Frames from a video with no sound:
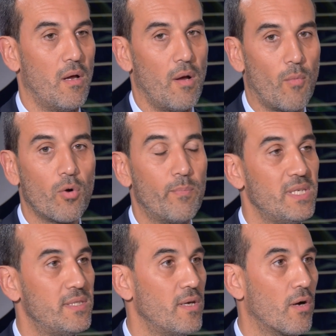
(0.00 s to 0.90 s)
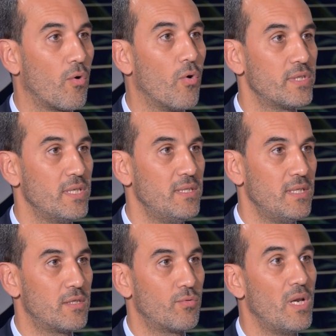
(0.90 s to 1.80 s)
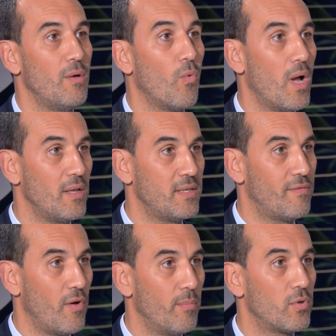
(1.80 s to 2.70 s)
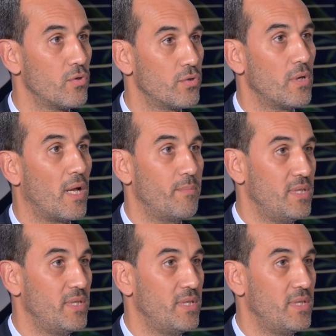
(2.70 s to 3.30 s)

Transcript: among PCR courses. It's really well developed also at